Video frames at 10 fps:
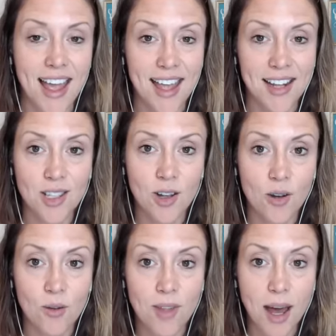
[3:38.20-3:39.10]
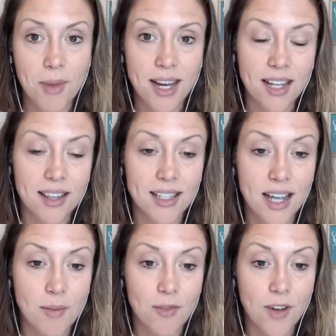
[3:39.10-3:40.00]
And so that money at the
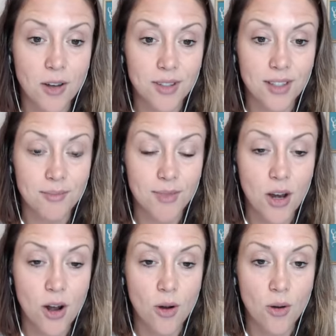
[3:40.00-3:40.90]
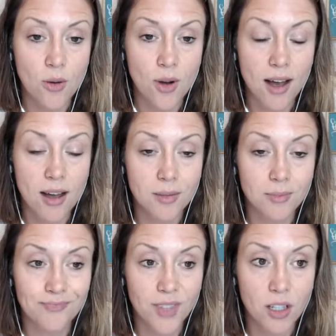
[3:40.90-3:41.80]
time felt, you know,
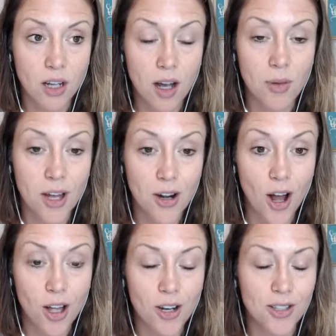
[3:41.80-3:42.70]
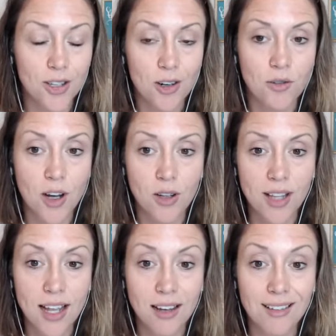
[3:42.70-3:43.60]
um, a couple hundred dollars, you know,
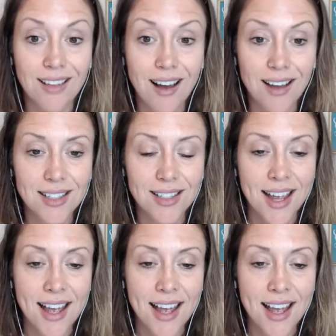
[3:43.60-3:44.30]
felt like a lot.